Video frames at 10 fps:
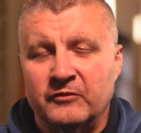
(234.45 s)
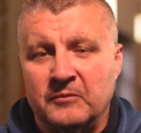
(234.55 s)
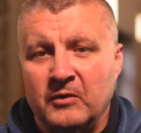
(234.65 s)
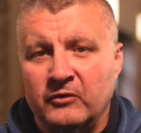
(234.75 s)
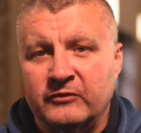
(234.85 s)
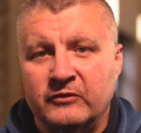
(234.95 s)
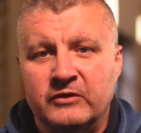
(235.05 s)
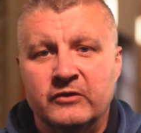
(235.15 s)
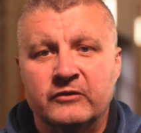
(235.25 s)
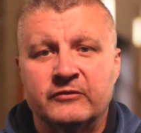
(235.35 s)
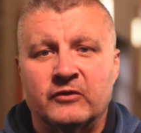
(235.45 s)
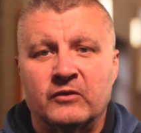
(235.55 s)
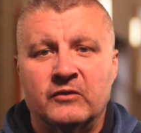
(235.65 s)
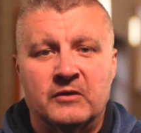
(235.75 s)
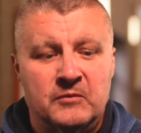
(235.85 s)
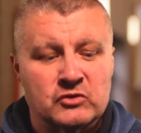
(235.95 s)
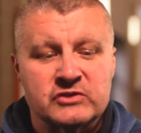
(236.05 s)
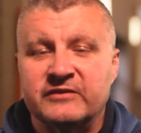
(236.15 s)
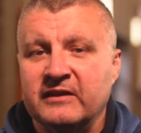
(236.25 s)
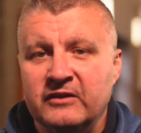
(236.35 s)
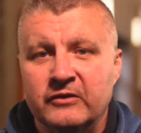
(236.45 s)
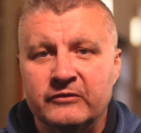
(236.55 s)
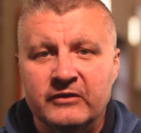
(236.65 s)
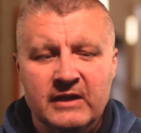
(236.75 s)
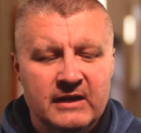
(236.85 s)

personal use, for emergency use.